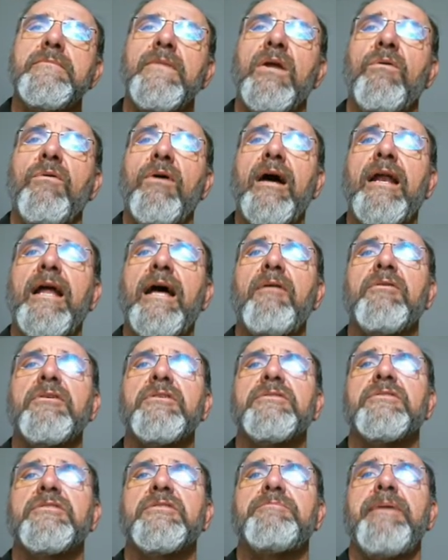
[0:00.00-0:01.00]
While I
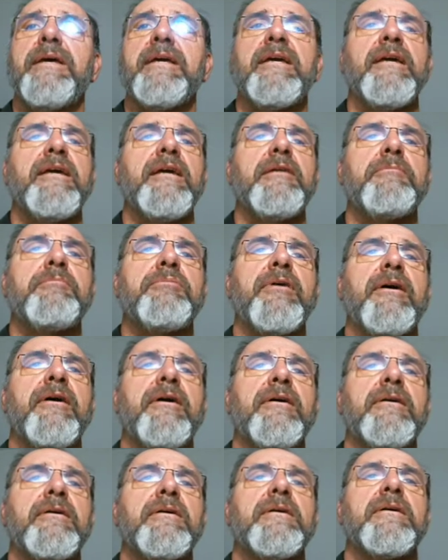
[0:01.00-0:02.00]
was speaking in
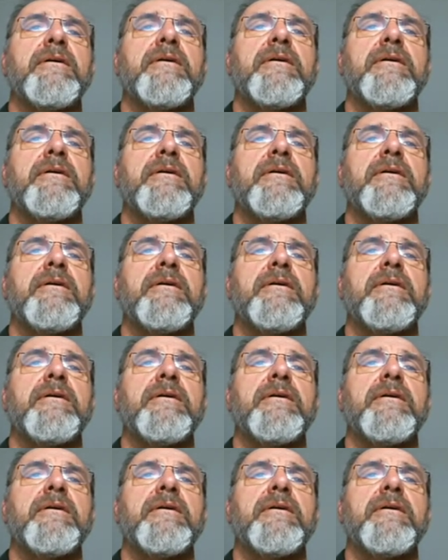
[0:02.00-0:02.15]
prayer,